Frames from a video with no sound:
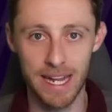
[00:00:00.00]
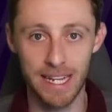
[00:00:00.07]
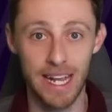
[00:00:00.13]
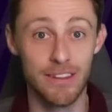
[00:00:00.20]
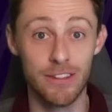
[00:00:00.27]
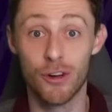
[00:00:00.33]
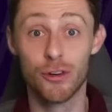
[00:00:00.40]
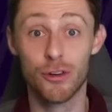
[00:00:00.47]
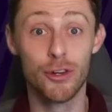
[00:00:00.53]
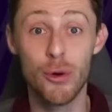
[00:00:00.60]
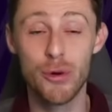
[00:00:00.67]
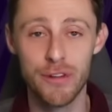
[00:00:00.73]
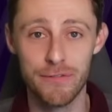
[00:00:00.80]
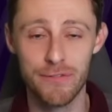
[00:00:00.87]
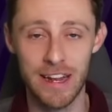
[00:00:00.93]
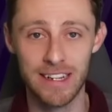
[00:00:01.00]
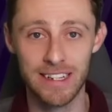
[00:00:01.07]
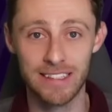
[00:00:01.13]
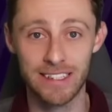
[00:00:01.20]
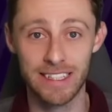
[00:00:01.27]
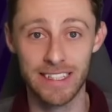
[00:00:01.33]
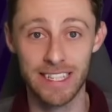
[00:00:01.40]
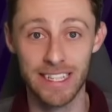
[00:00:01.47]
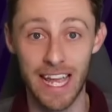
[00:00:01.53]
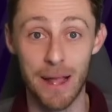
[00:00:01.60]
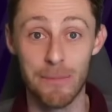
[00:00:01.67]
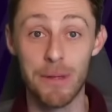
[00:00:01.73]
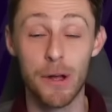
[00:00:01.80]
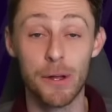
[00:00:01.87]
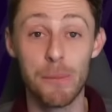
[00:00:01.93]
and there are no defenders in the game that
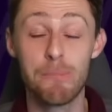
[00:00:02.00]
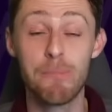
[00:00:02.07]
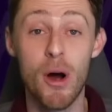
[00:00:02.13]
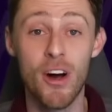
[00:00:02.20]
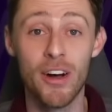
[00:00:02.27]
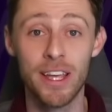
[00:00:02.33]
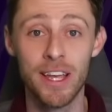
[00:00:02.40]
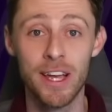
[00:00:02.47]
I can buy